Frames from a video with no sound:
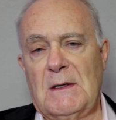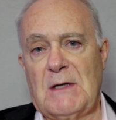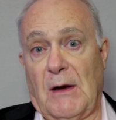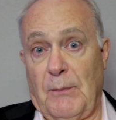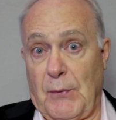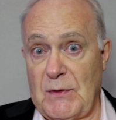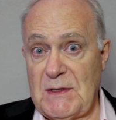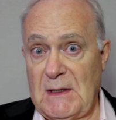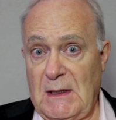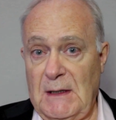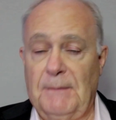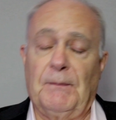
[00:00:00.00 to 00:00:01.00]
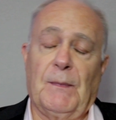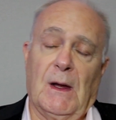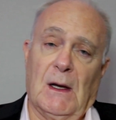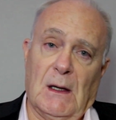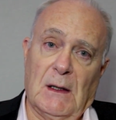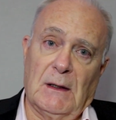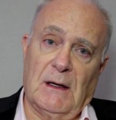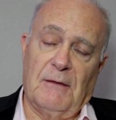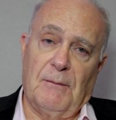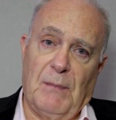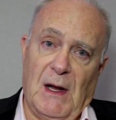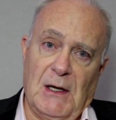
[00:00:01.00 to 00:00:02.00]
So I personally
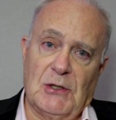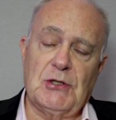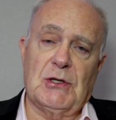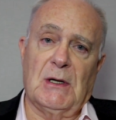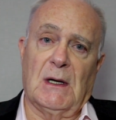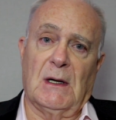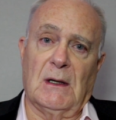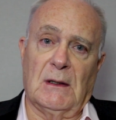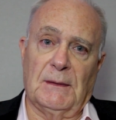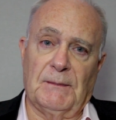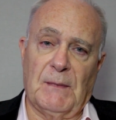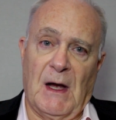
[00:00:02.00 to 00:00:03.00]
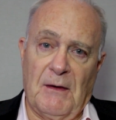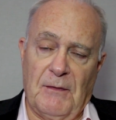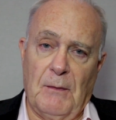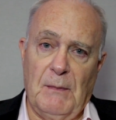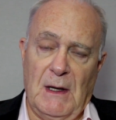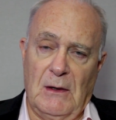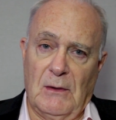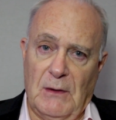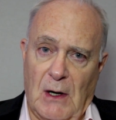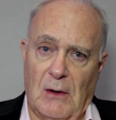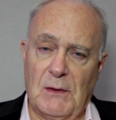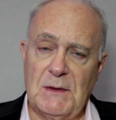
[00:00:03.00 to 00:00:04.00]
have pledged
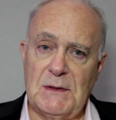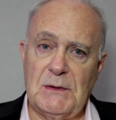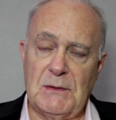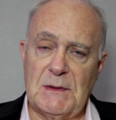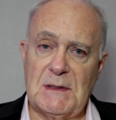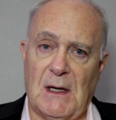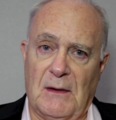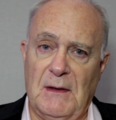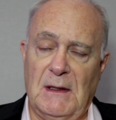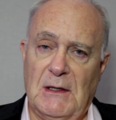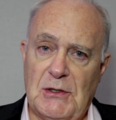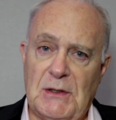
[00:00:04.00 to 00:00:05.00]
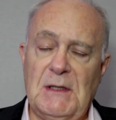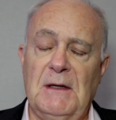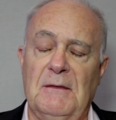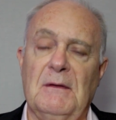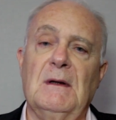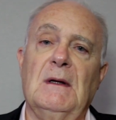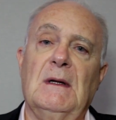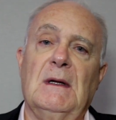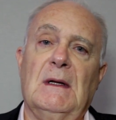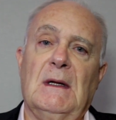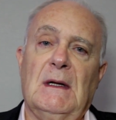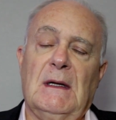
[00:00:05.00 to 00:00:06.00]
$500,000 to start the initiative,
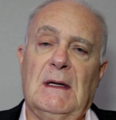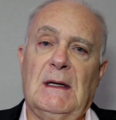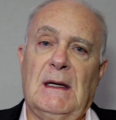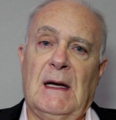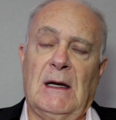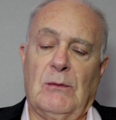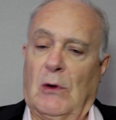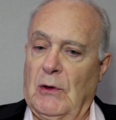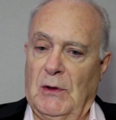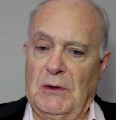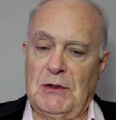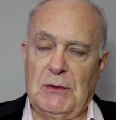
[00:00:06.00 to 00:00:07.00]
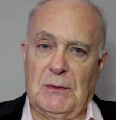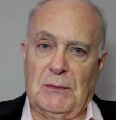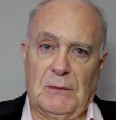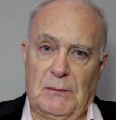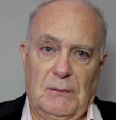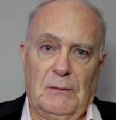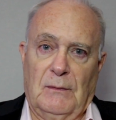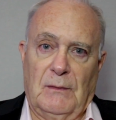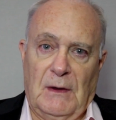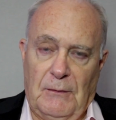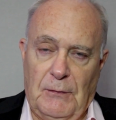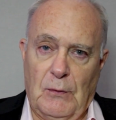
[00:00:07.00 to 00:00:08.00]
and we're going to,
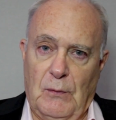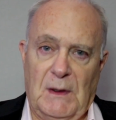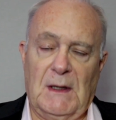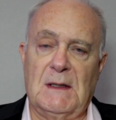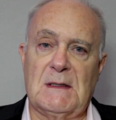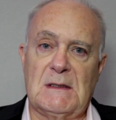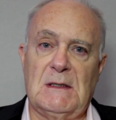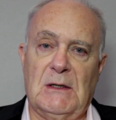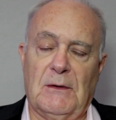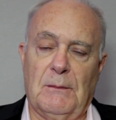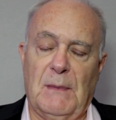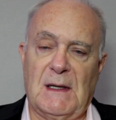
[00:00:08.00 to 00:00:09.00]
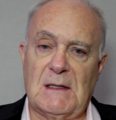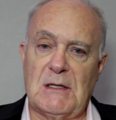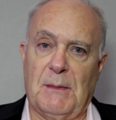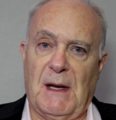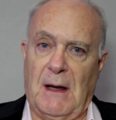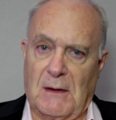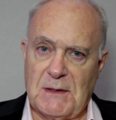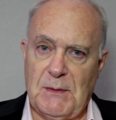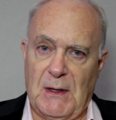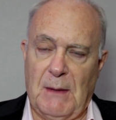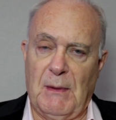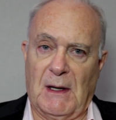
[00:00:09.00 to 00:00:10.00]
in a few weeks, you know, make some
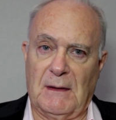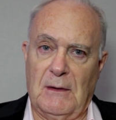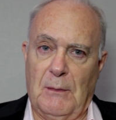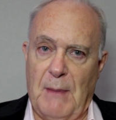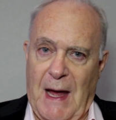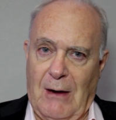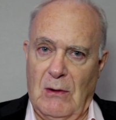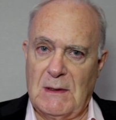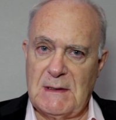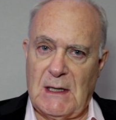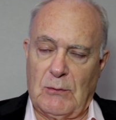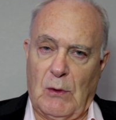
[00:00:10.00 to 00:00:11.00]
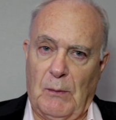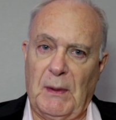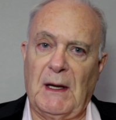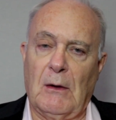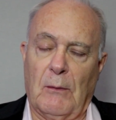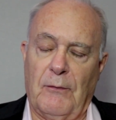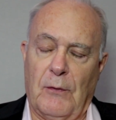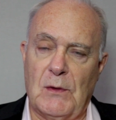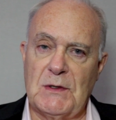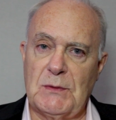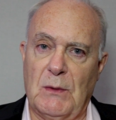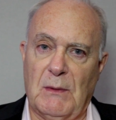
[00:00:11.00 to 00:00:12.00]
announcement about the battles that we're picking up first.